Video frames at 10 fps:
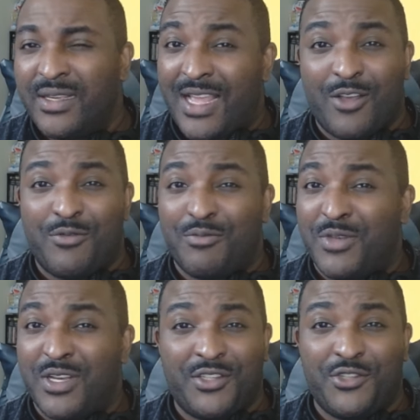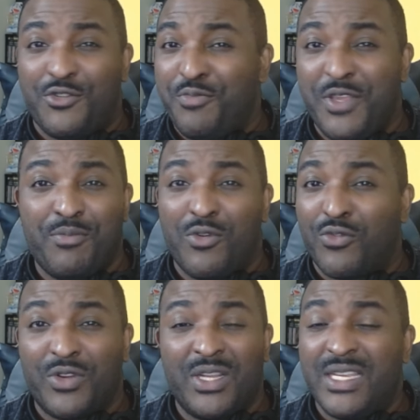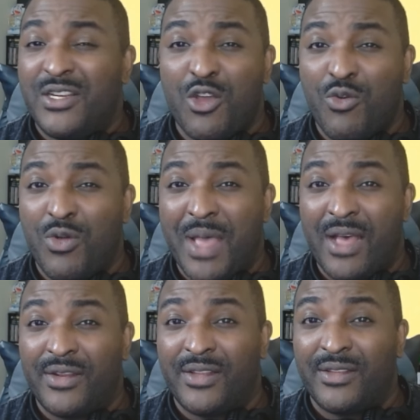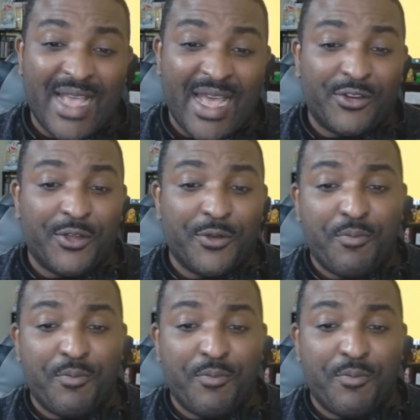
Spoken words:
how much do people really know about it? I don't know.